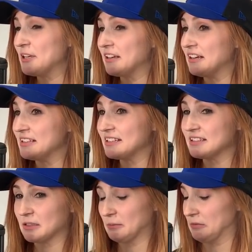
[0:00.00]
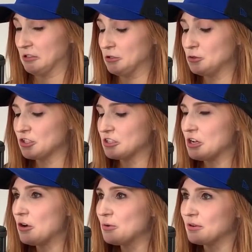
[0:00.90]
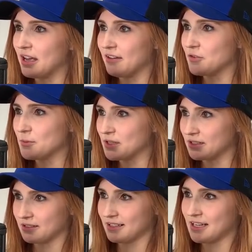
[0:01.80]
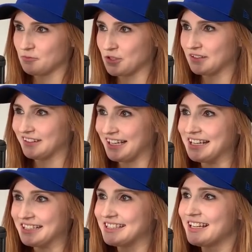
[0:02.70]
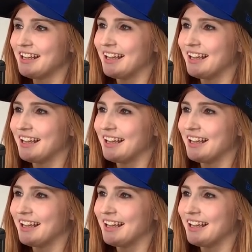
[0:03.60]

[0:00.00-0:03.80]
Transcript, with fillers: Because it's, you just know everyone can relate.